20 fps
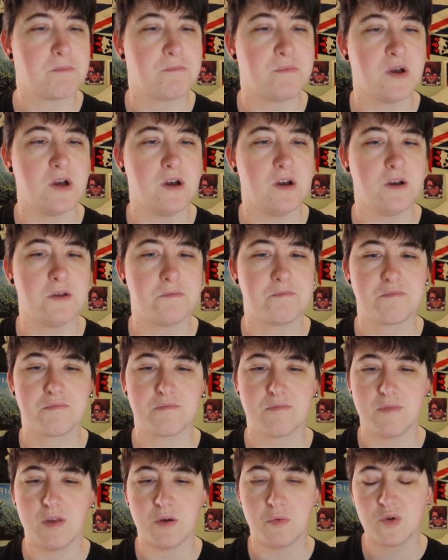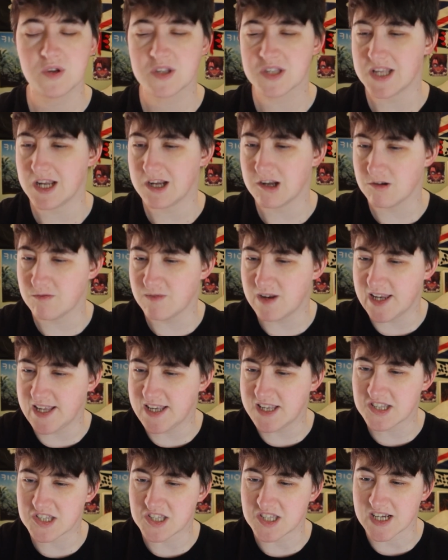but was there a
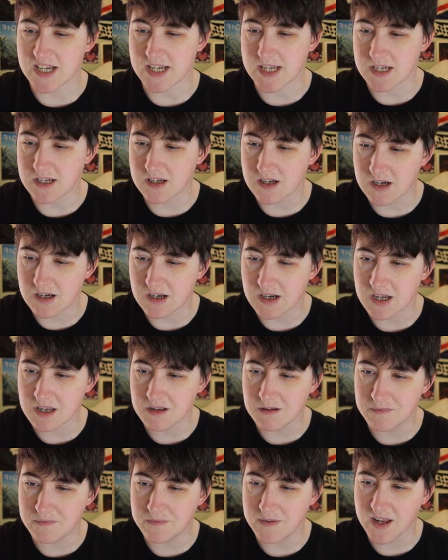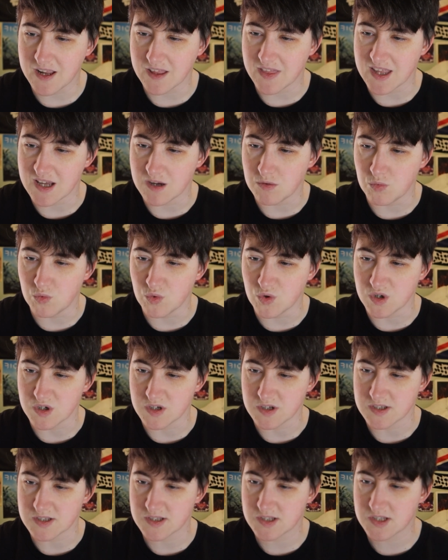release date? I don't think there
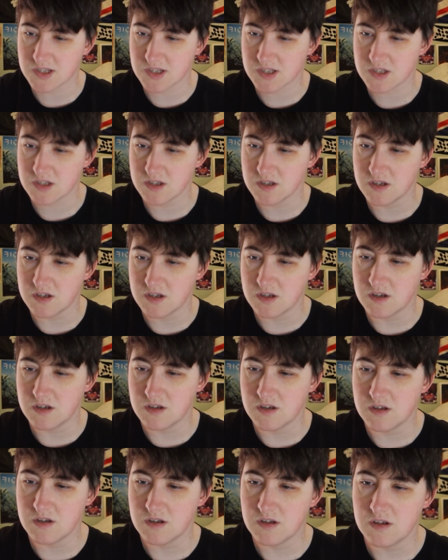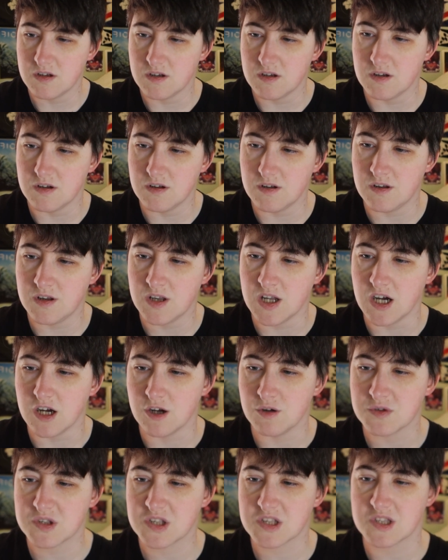was. No,
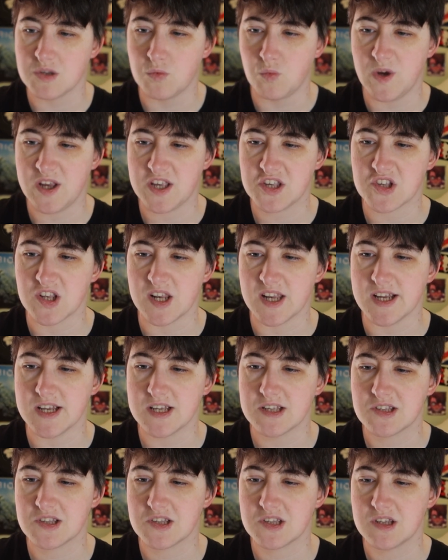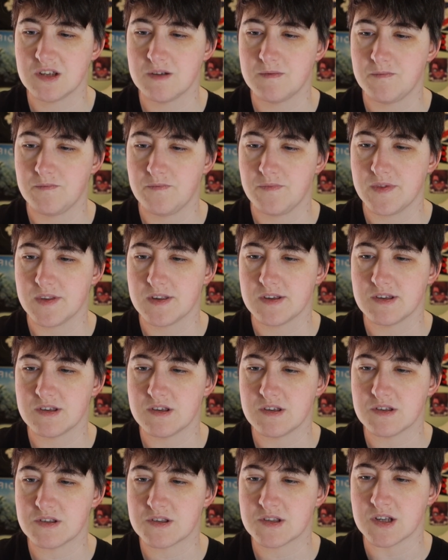it's just a wish list.
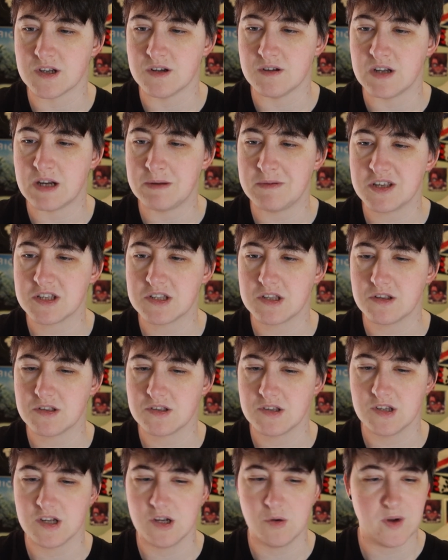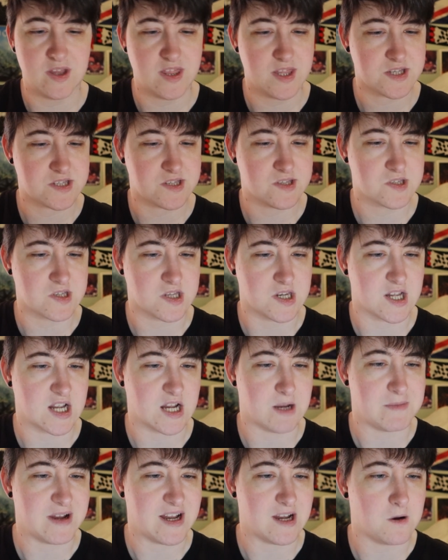So I'm interested to know when this is going to
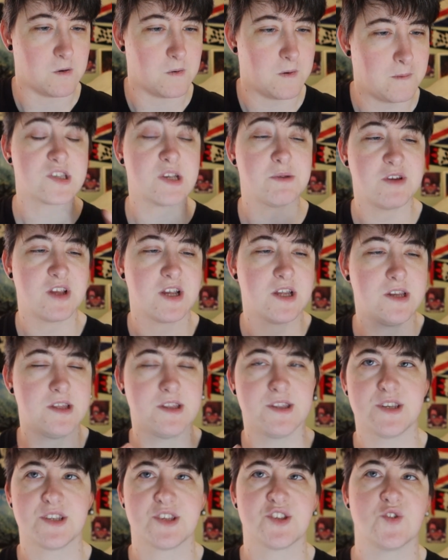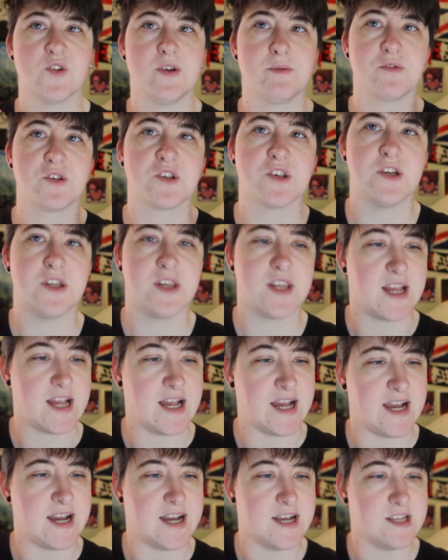come out. So I'm looking at the description
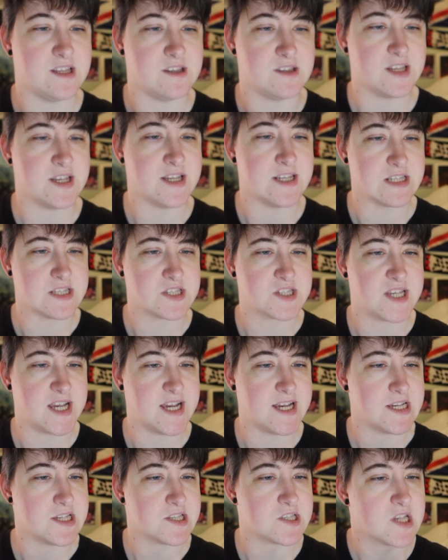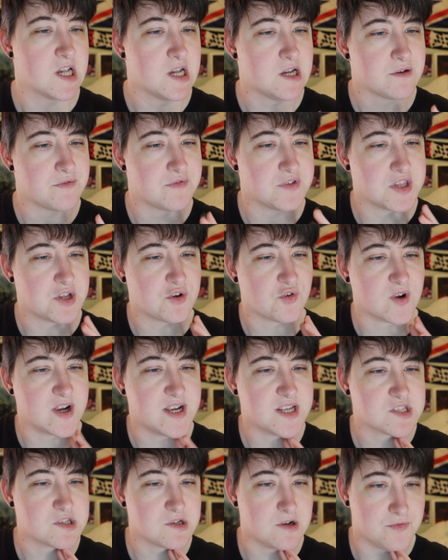and it says, from the
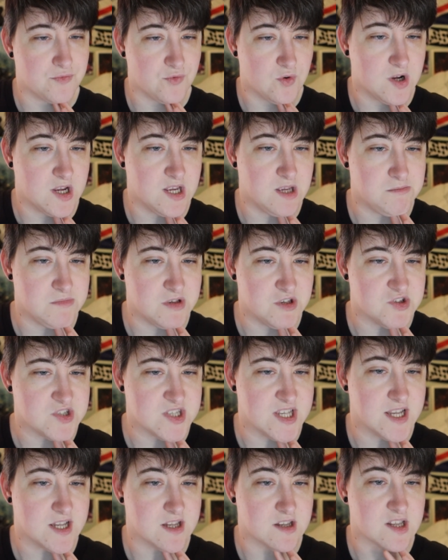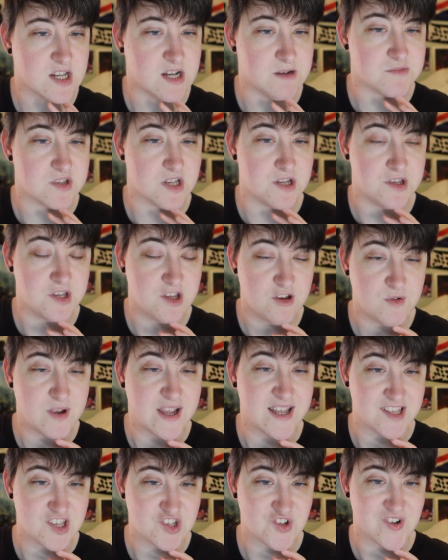creator of ROCKIT Music comes a new
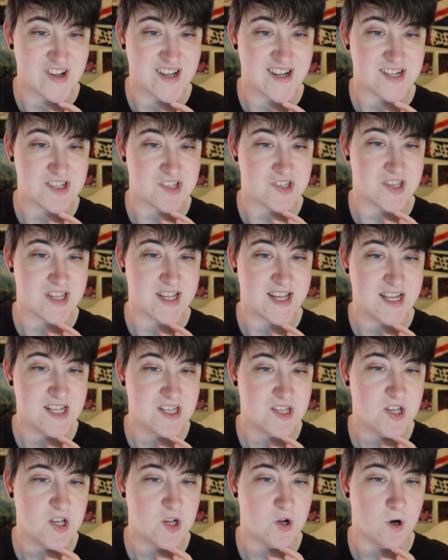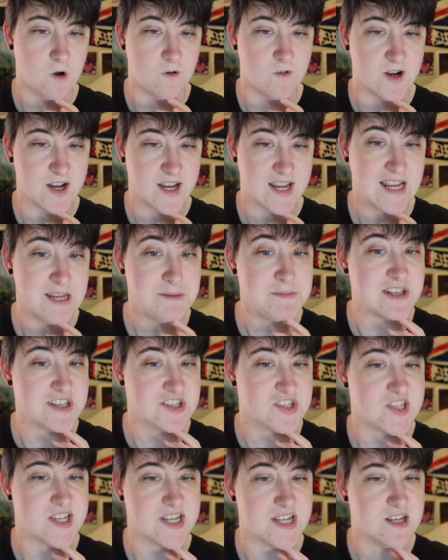entry into the indie horror
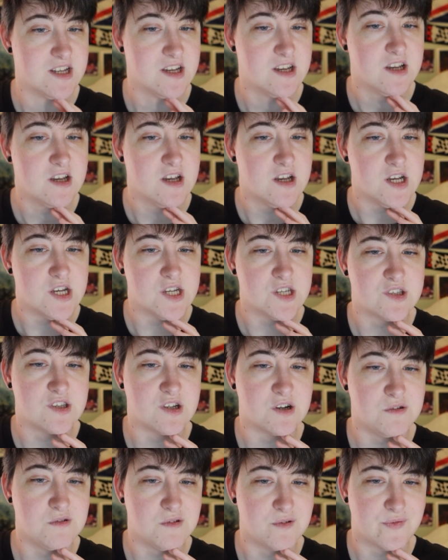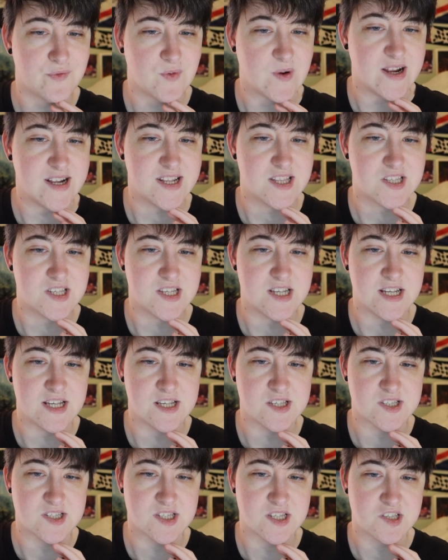gaming scene. Don't Fret
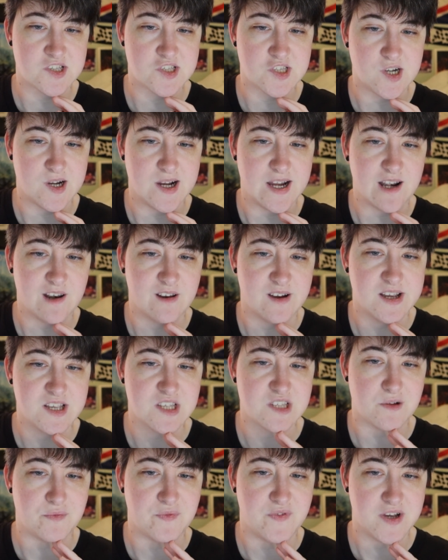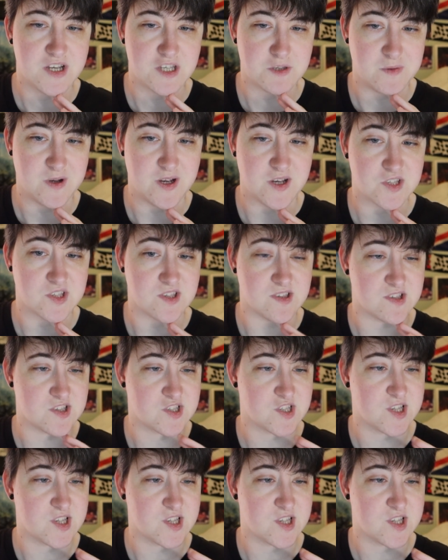is a stylized first-person